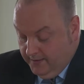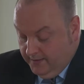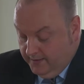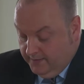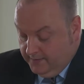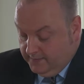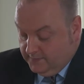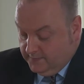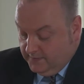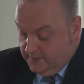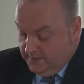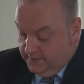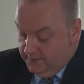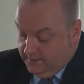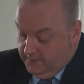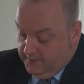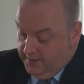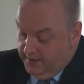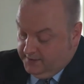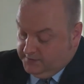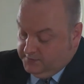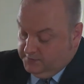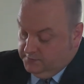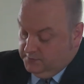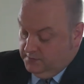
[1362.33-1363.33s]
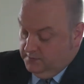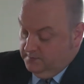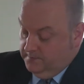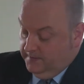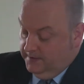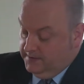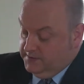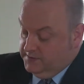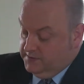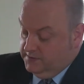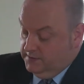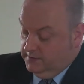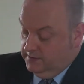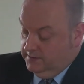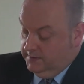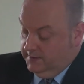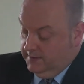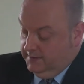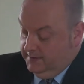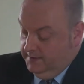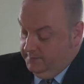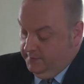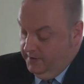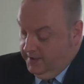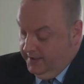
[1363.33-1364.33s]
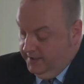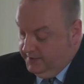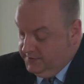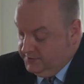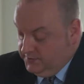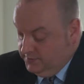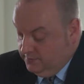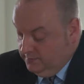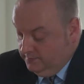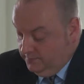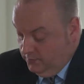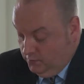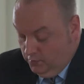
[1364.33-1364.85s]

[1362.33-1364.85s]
is the International Convention on the Elimination of